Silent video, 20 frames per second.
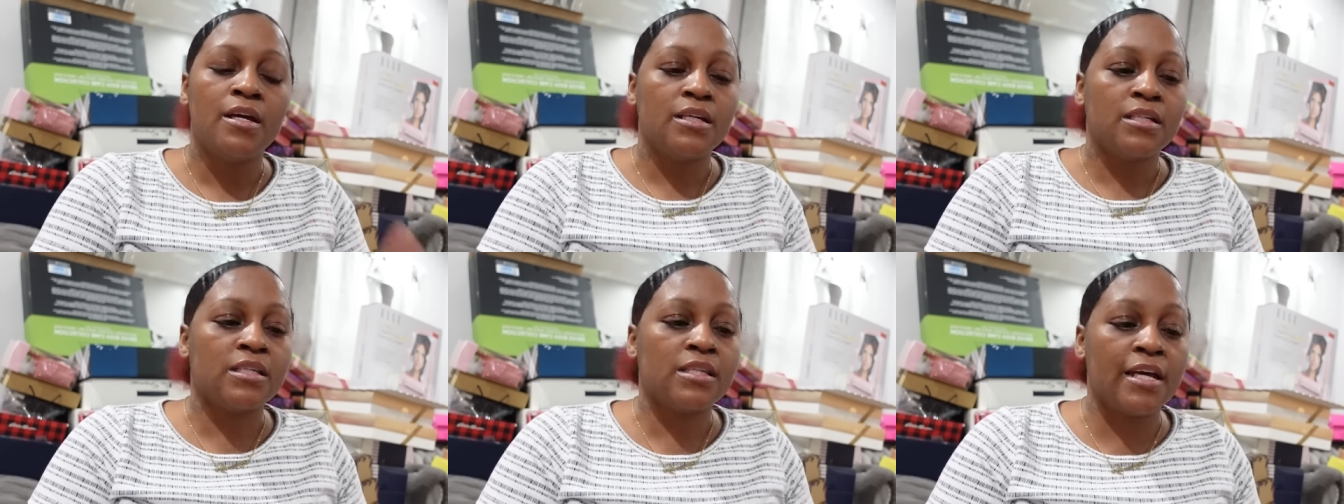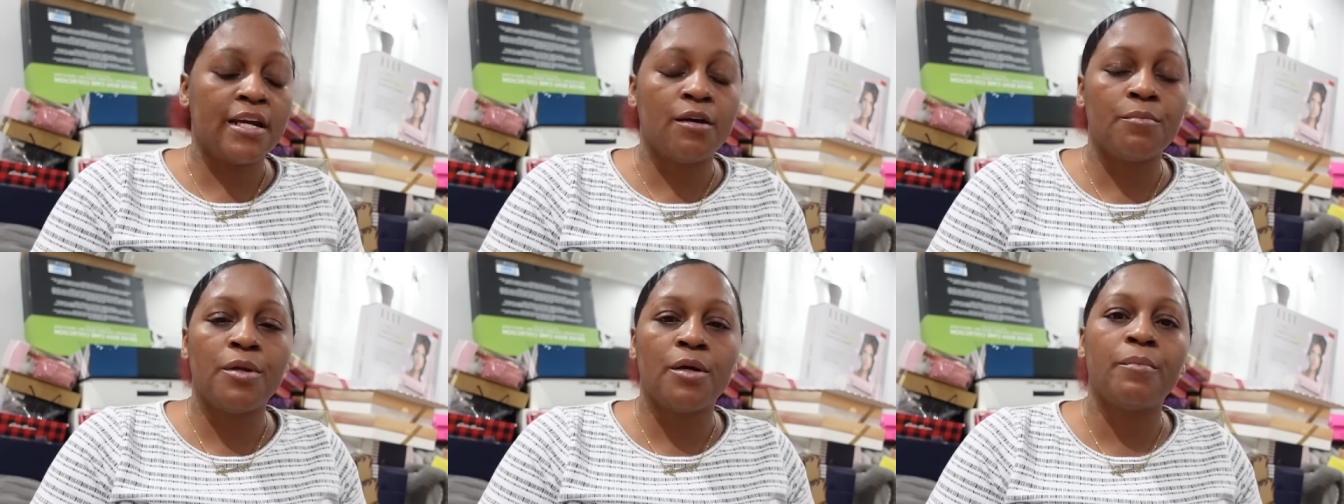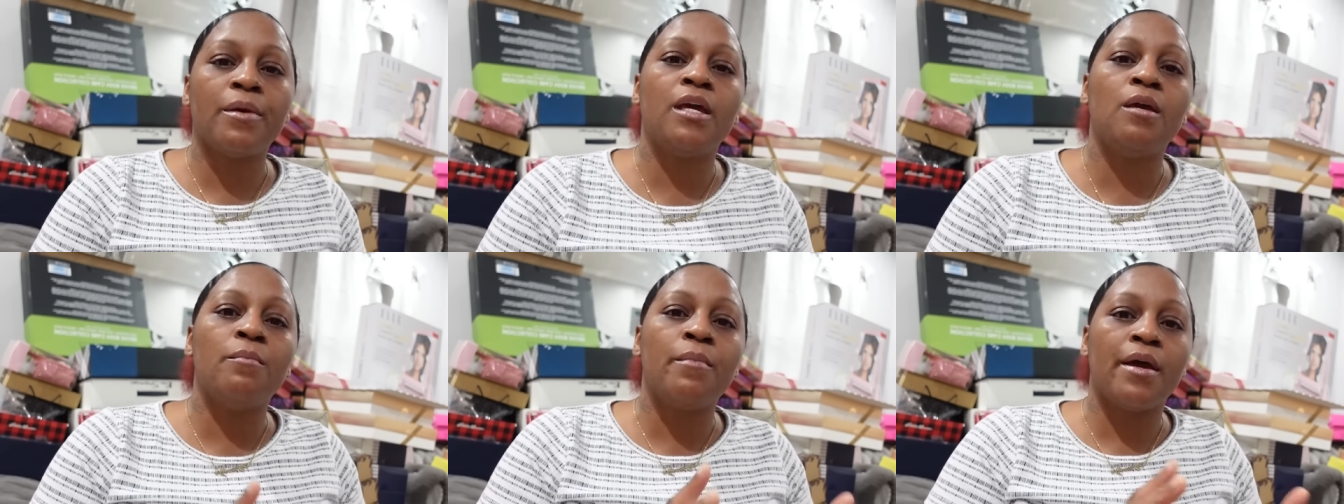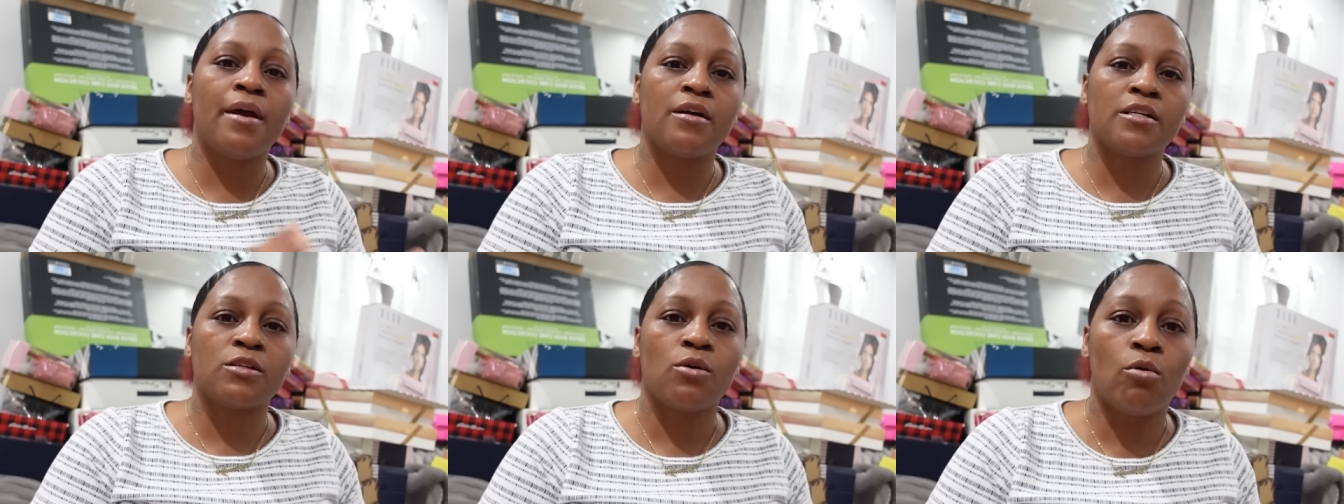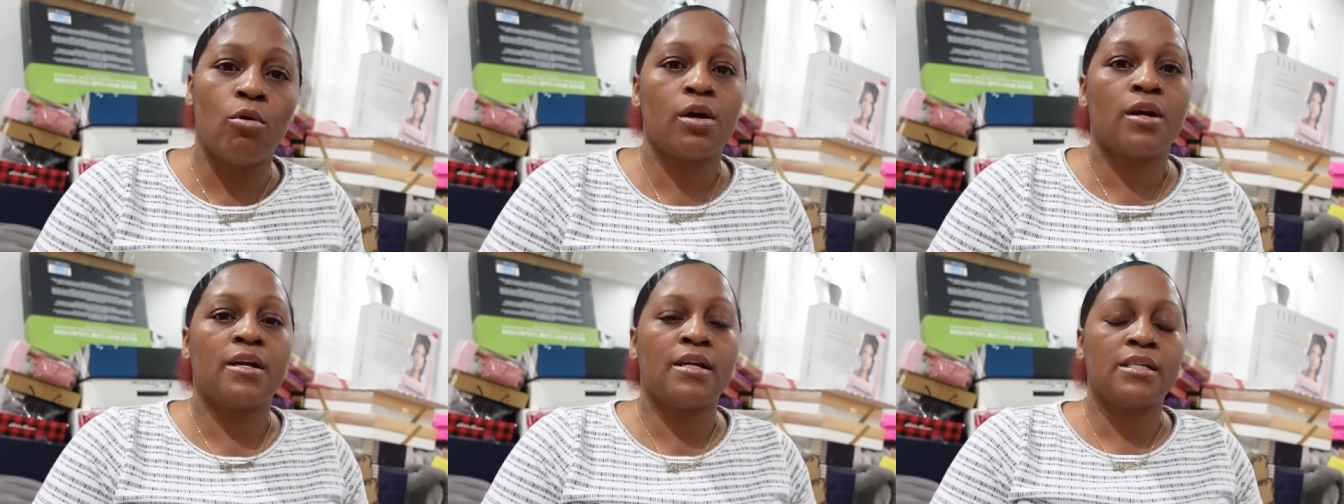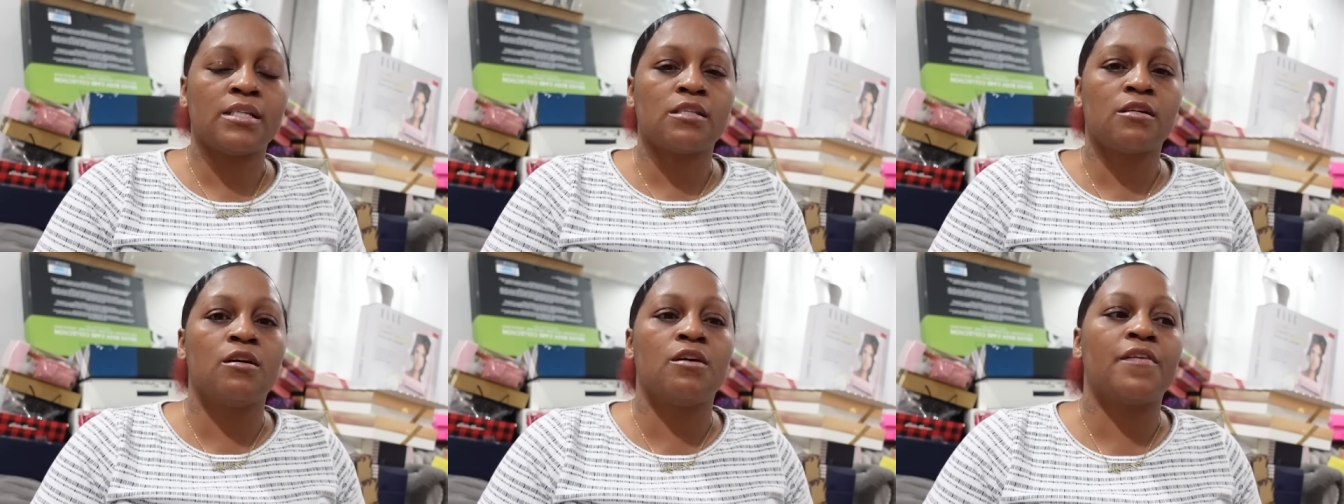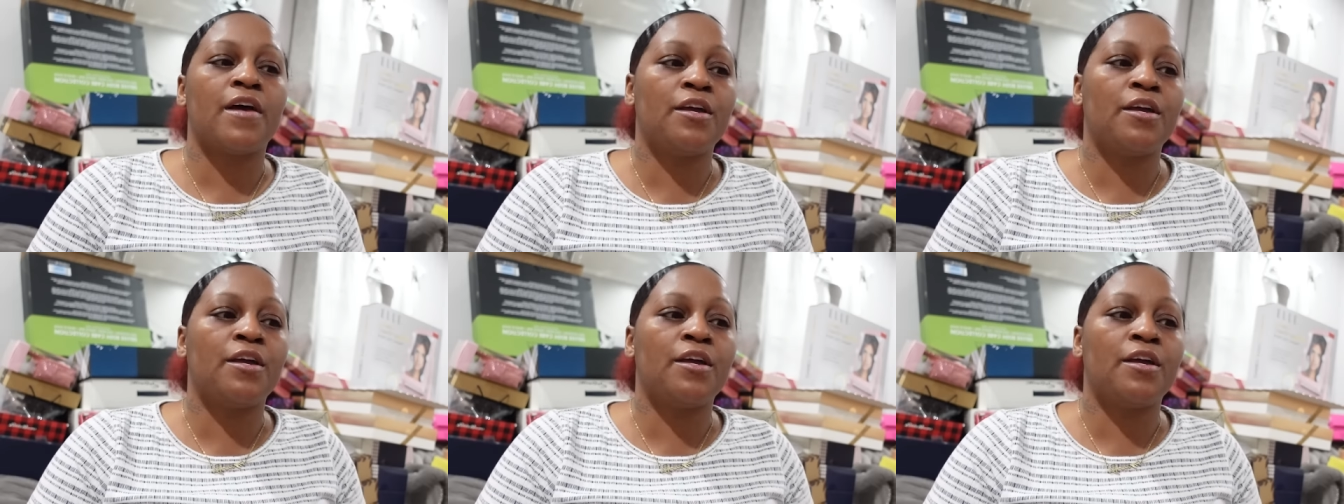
set up them emails, order this stuff,